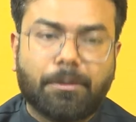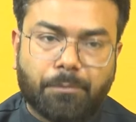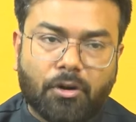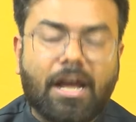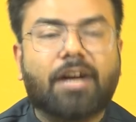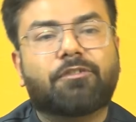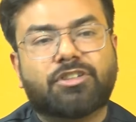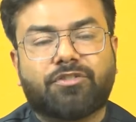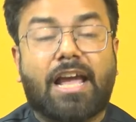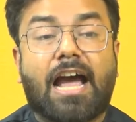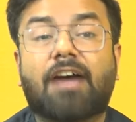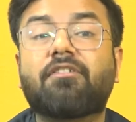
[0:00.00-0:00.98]
product which
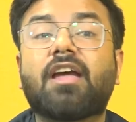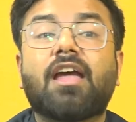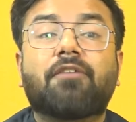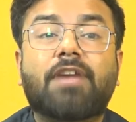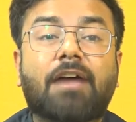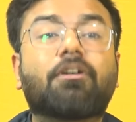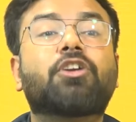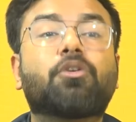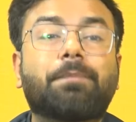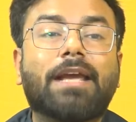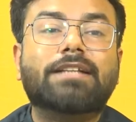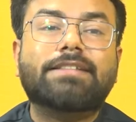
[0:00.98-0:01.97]
we have. We have a
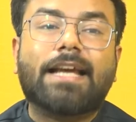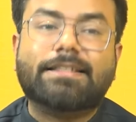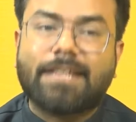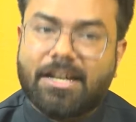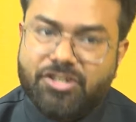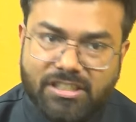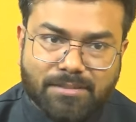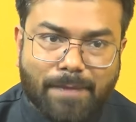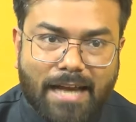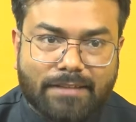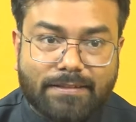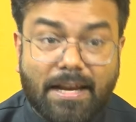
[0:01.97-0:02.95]
UPSC Essentials
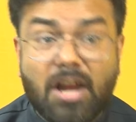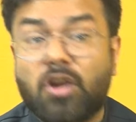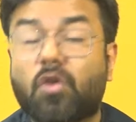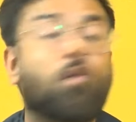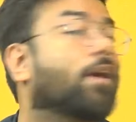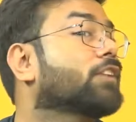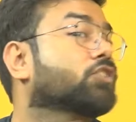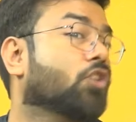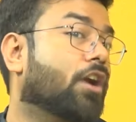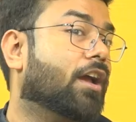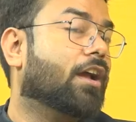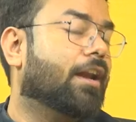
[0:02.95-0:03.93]
magazine. No, it's
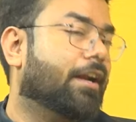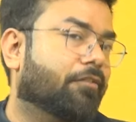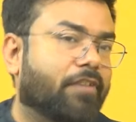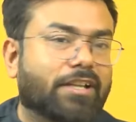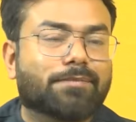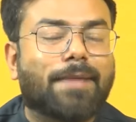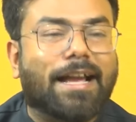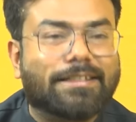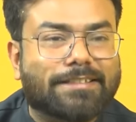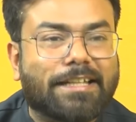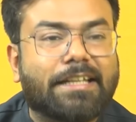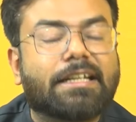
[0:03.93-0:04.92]
not a current affairs
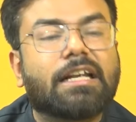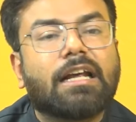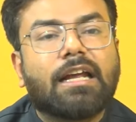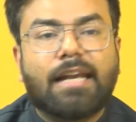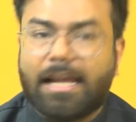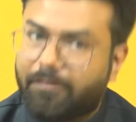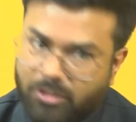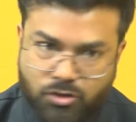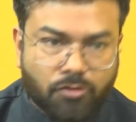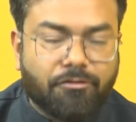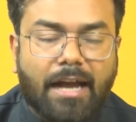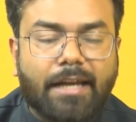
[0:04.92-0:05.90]
magazine like which
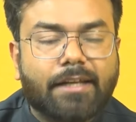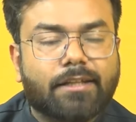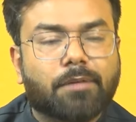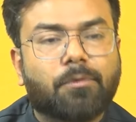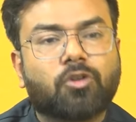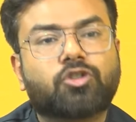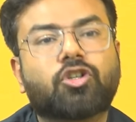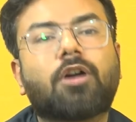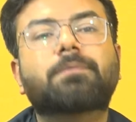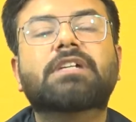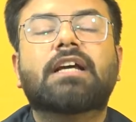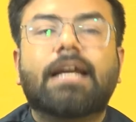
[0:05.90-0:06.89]
you find in the
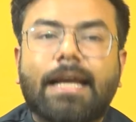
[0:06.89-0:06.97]
bookshop.